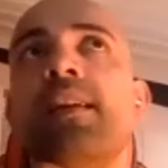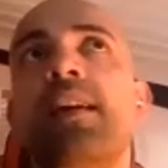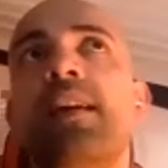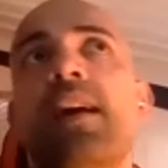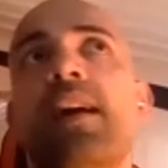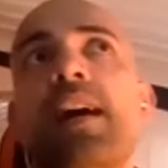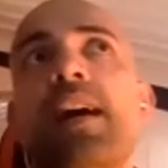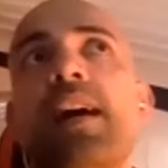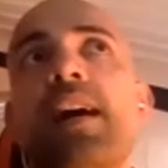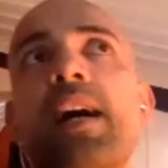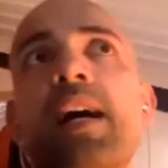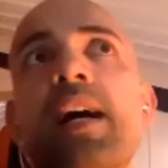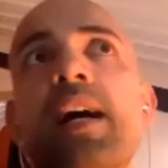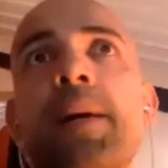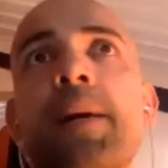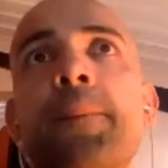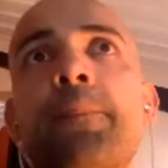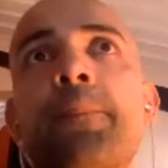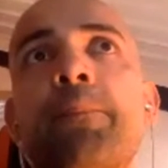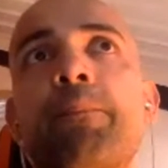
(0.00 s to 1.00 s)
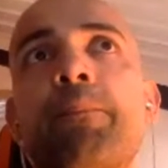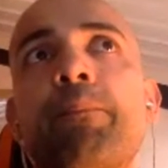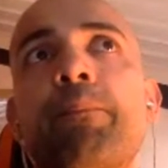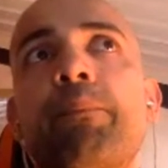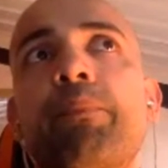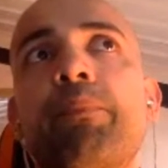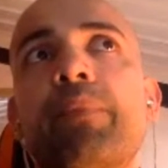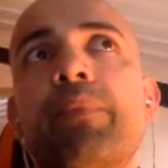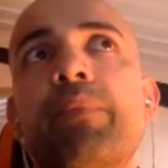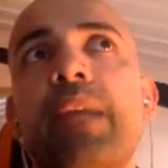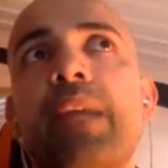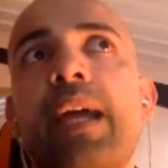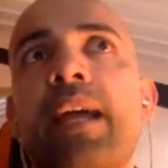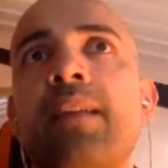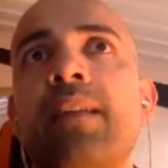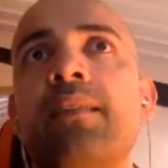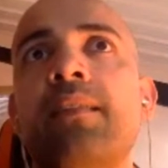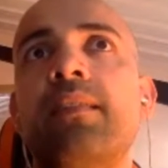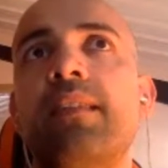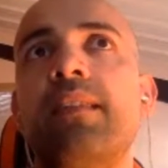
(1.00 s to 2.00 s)
And
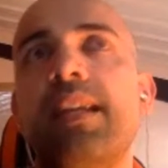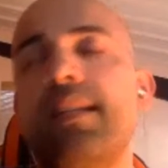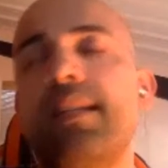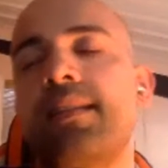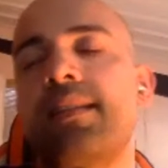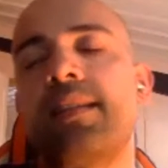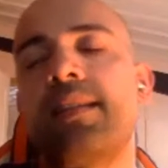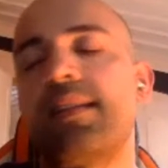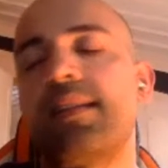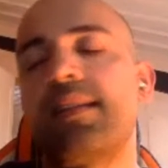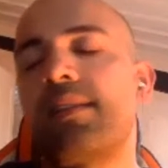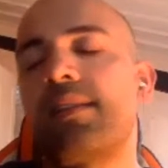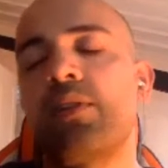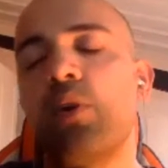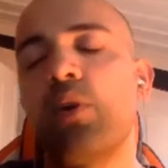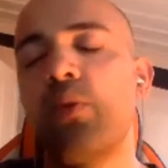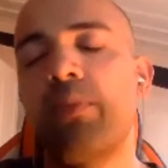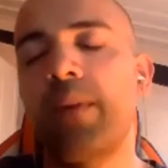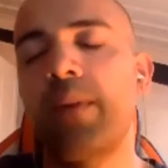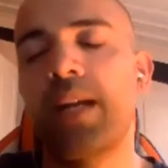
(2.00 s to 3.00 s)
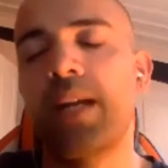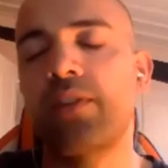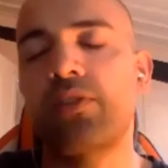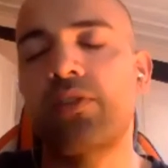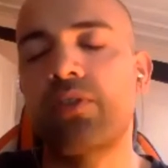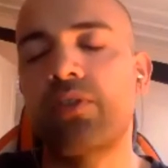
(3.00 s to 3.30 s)
there's so much